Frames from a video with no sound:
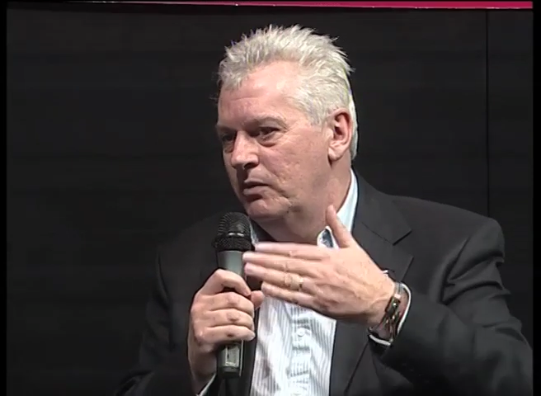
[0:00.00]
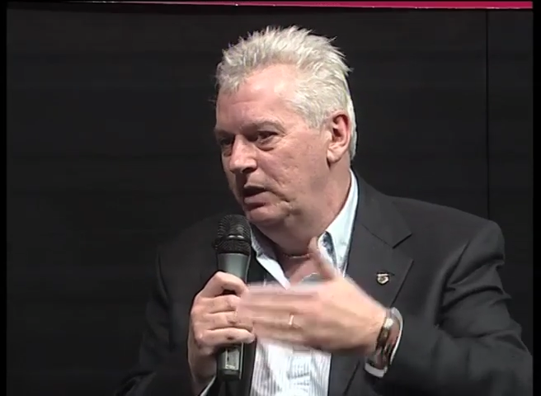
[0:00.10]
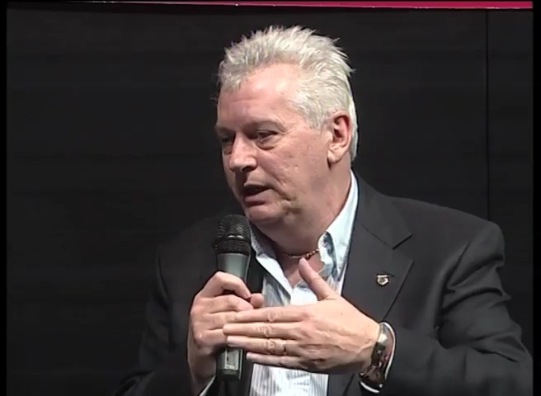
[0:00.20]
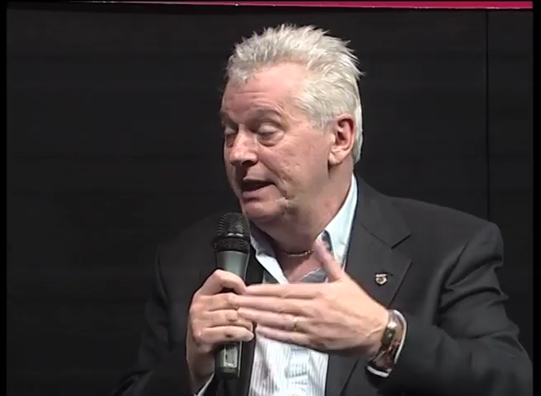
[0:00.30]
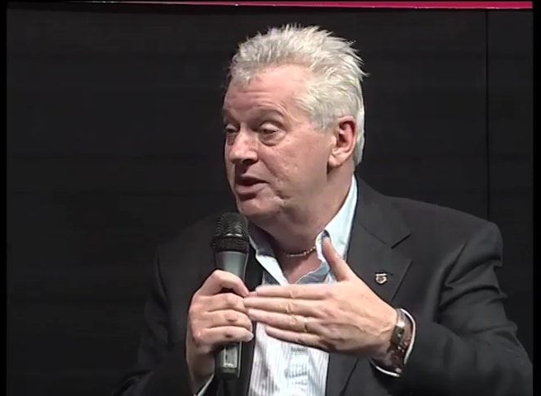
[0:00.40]

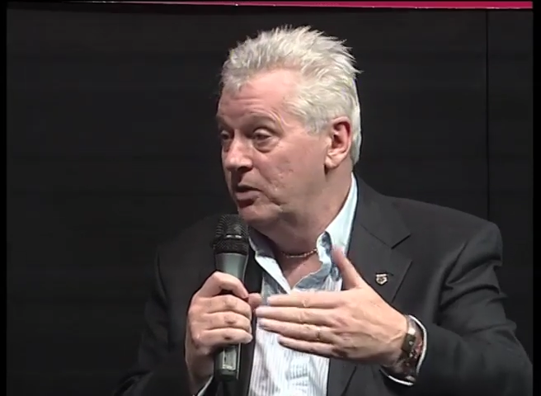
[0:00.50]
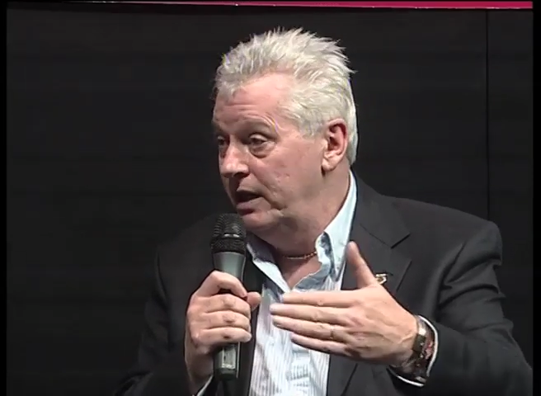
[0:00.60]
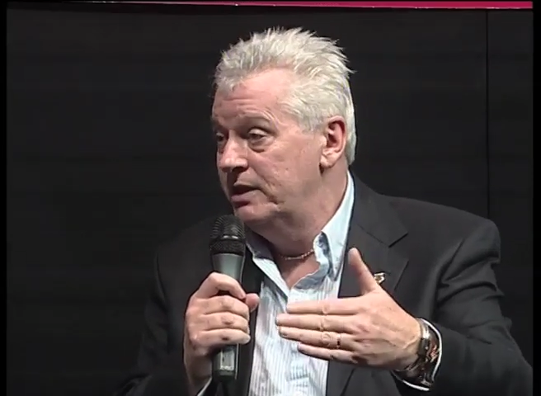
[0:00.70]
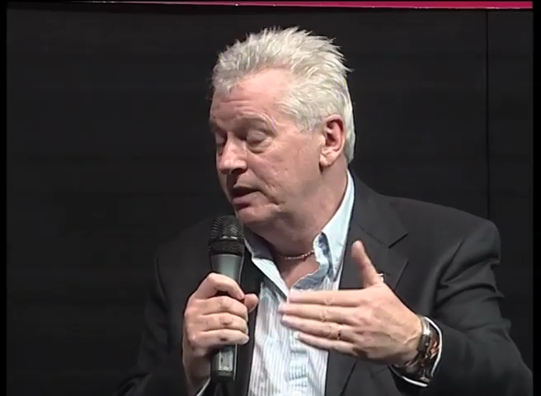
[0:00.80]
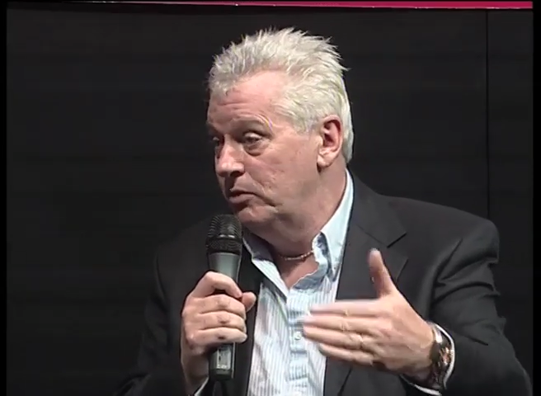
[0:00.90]
really
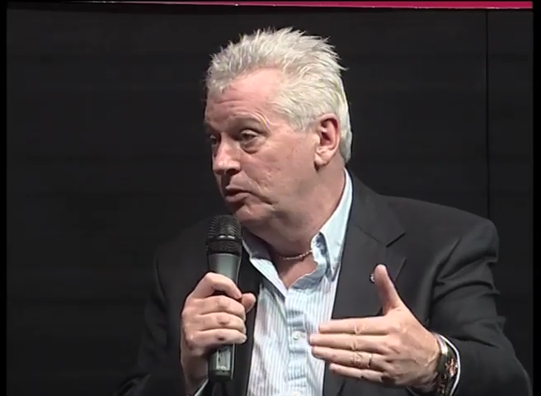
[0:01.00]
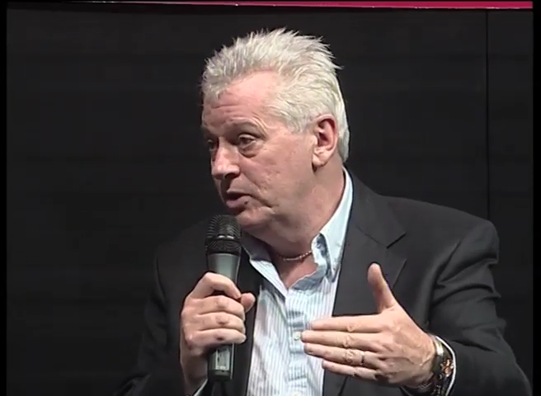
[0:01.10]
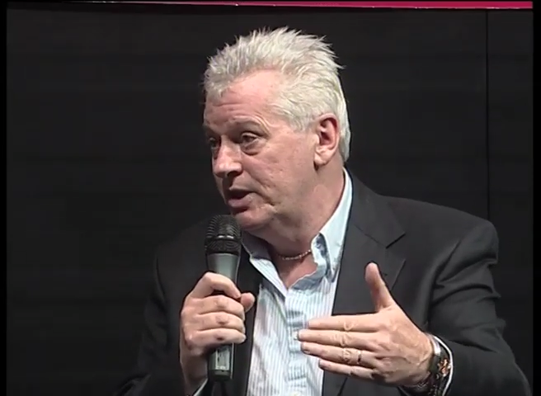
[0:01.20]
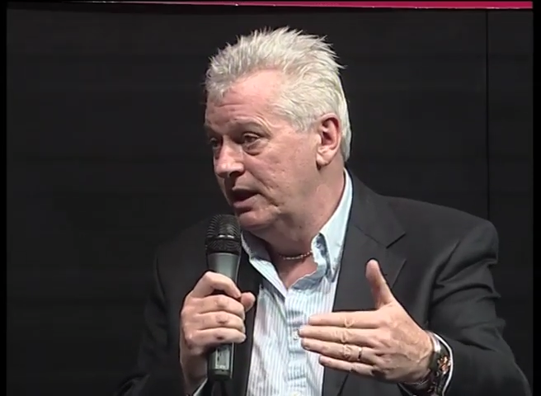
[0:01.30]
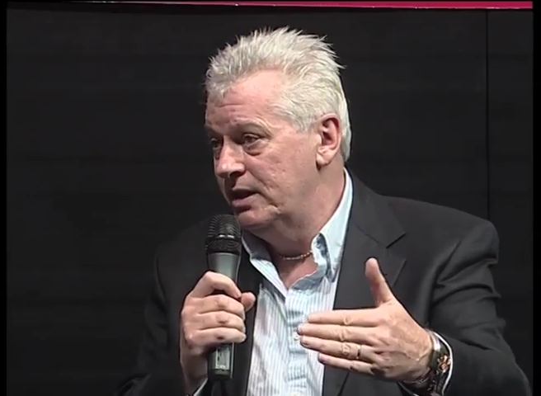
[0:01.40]
iterating
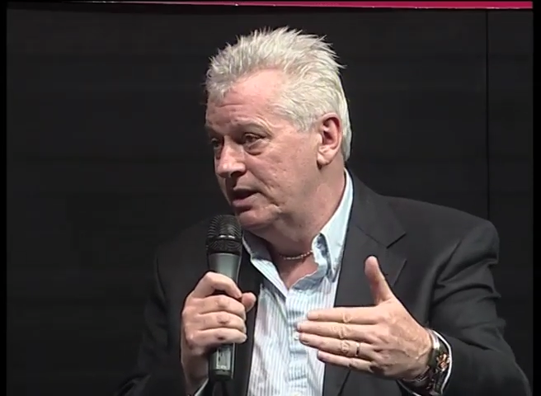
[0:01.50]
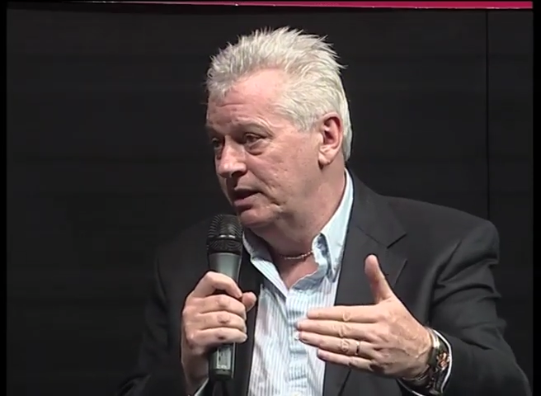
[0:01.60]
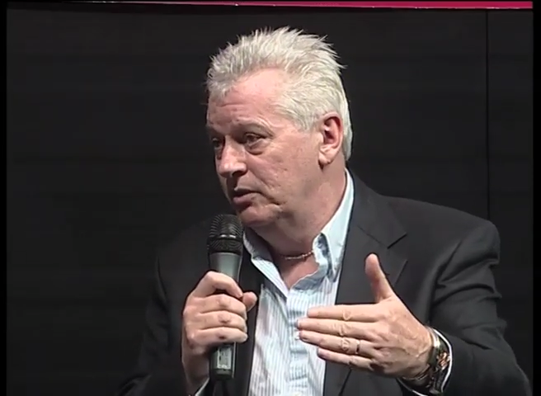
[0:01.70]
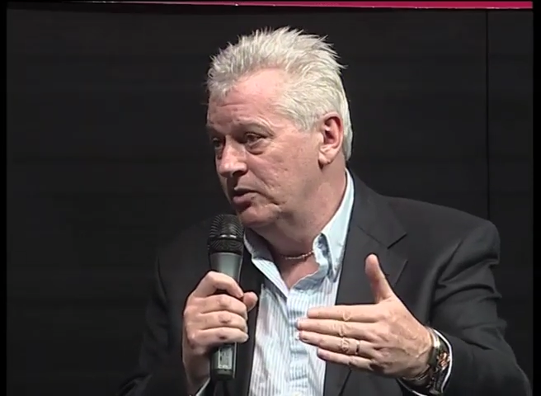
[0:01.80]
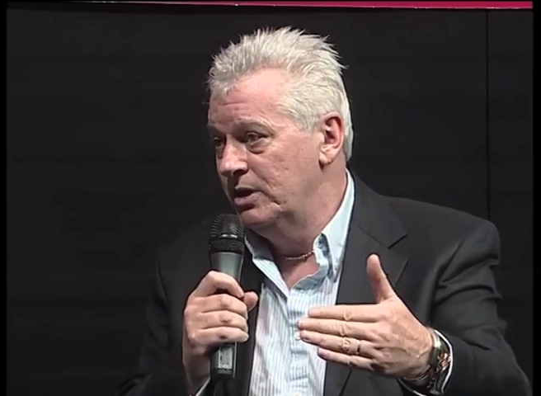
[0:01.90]
towards that
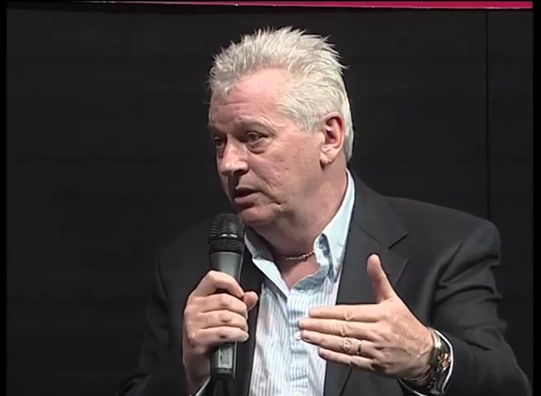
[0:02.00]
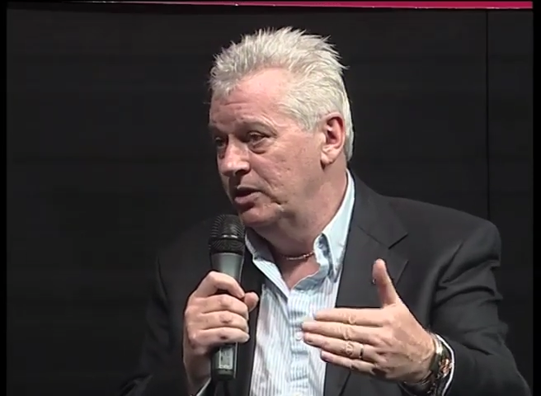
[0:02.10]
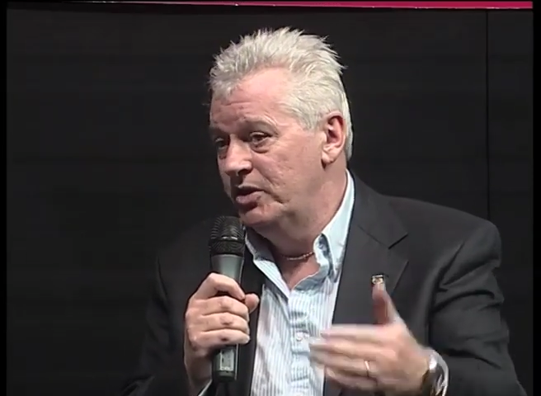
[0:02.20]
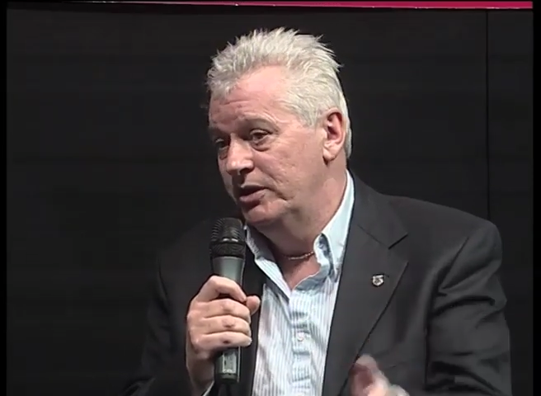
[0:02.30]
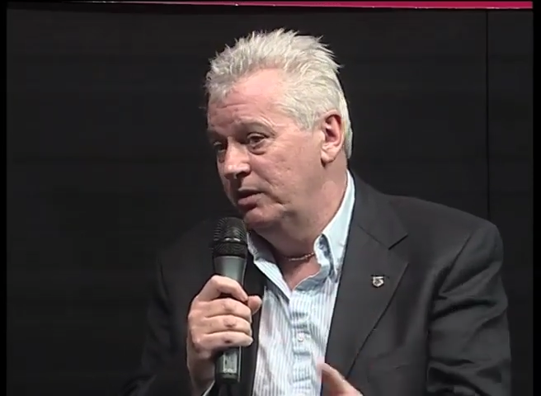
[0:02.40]
single
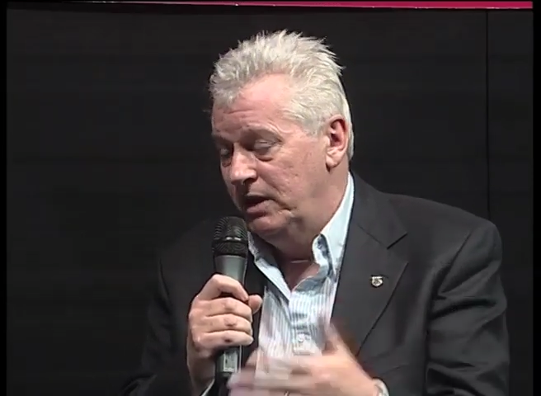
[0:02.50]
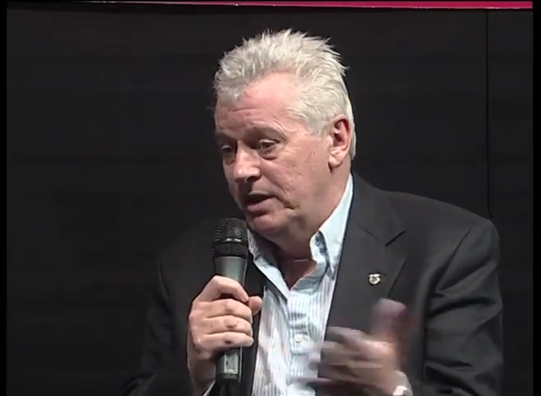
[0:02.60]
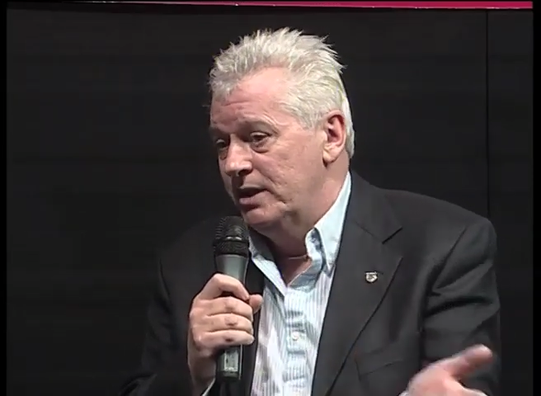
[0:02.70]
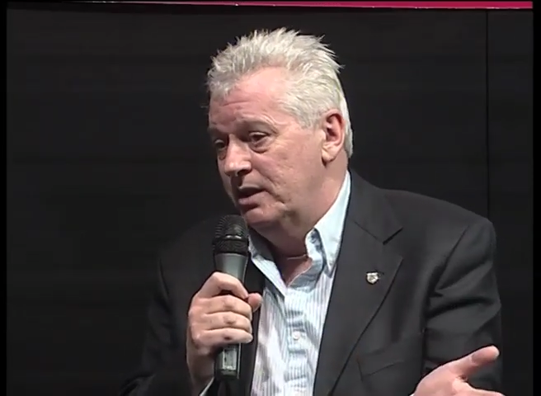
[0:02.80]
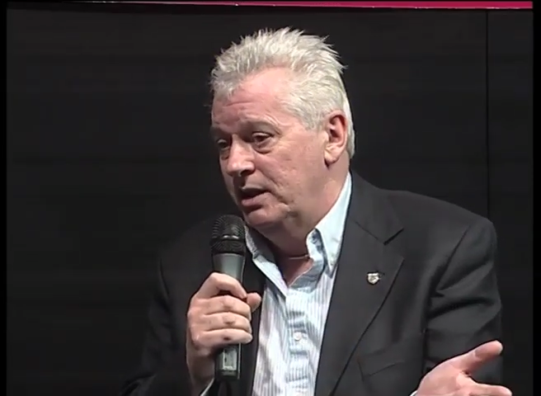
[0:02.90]
solution. It
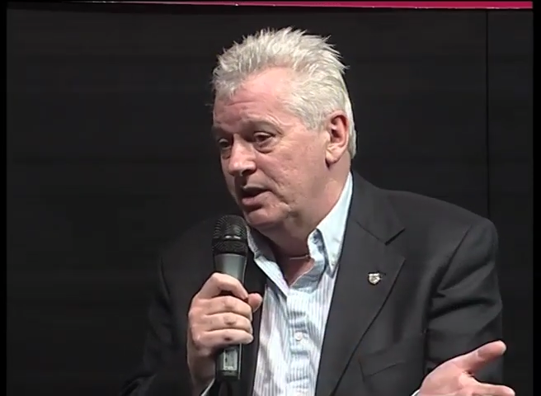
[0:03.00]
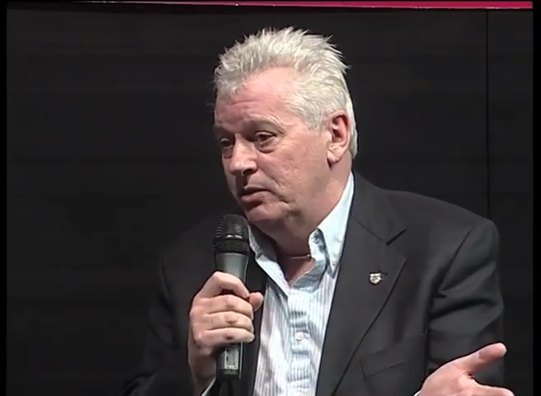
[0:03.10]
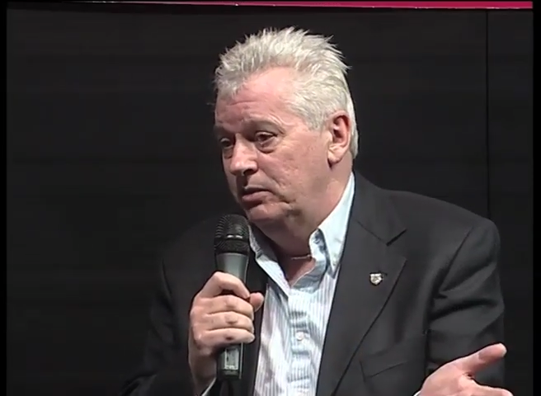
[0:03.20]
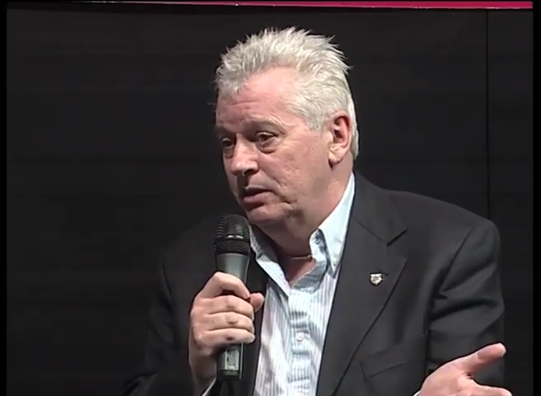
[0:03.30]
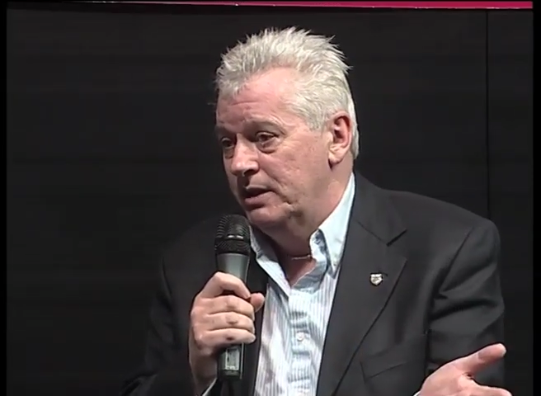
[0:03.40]
makes the cars
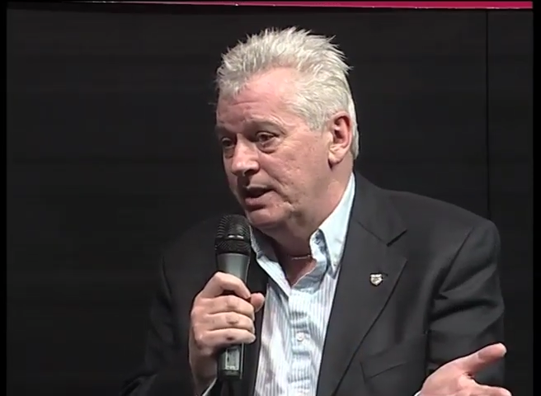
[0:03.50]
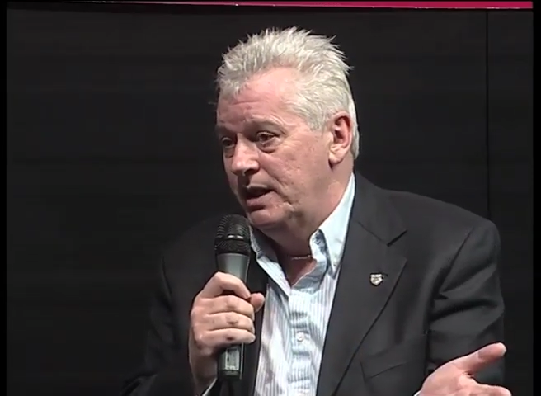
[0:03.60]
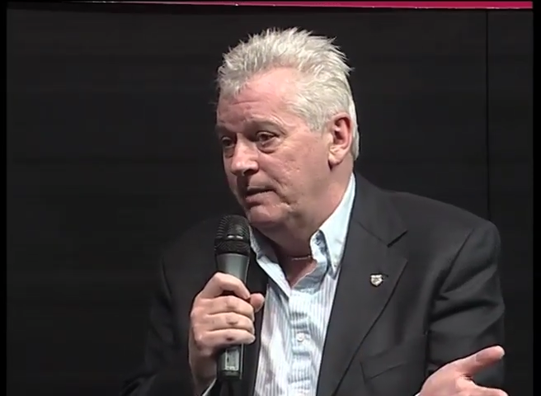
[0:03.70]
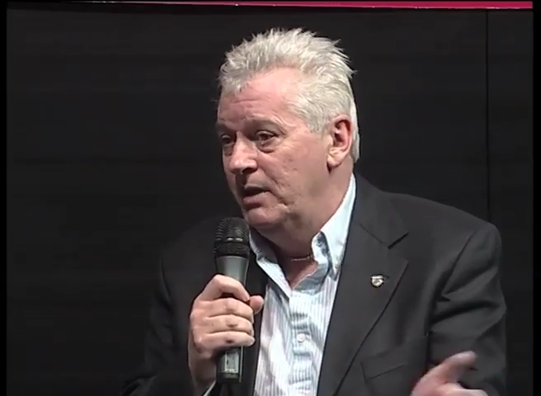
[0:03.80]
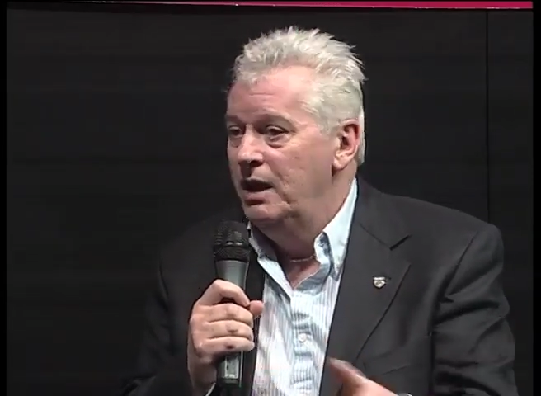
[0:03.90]
all look the
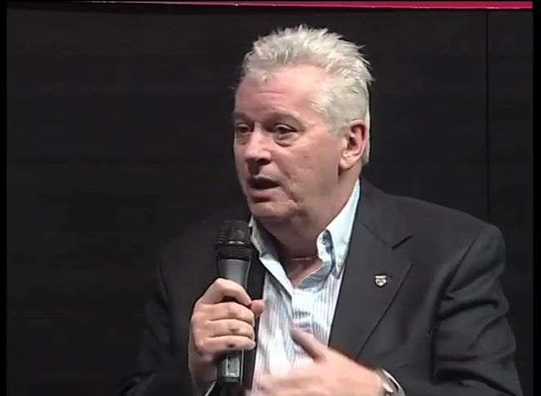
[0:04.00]
same.